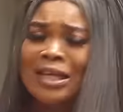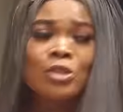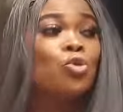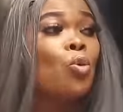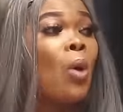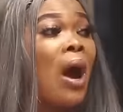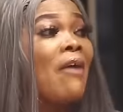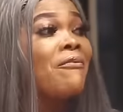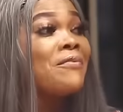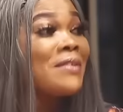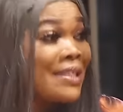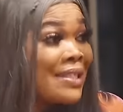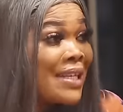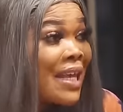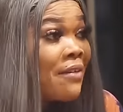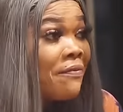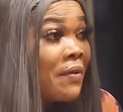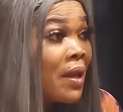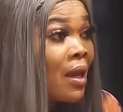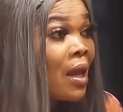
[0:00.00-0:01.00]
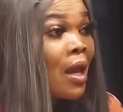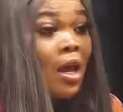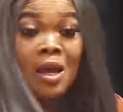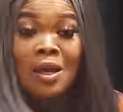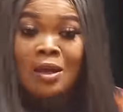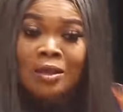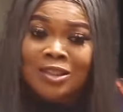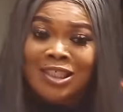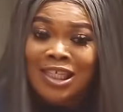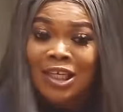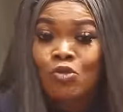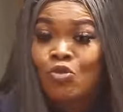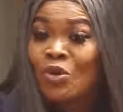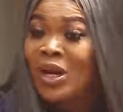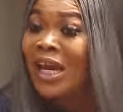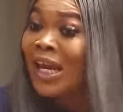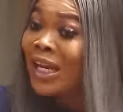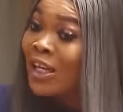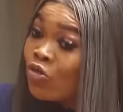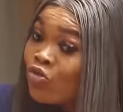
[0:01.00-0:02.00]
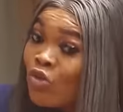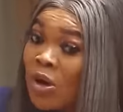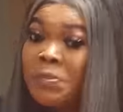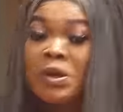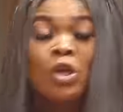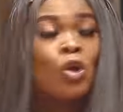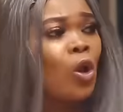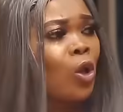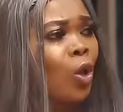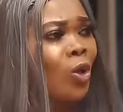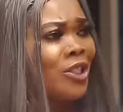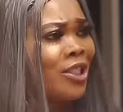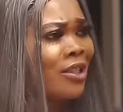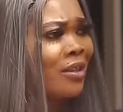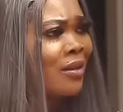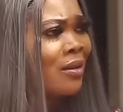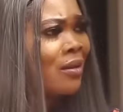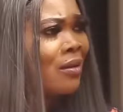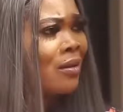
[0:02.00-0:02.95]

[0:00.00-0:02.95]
said you have CV degree in criminology.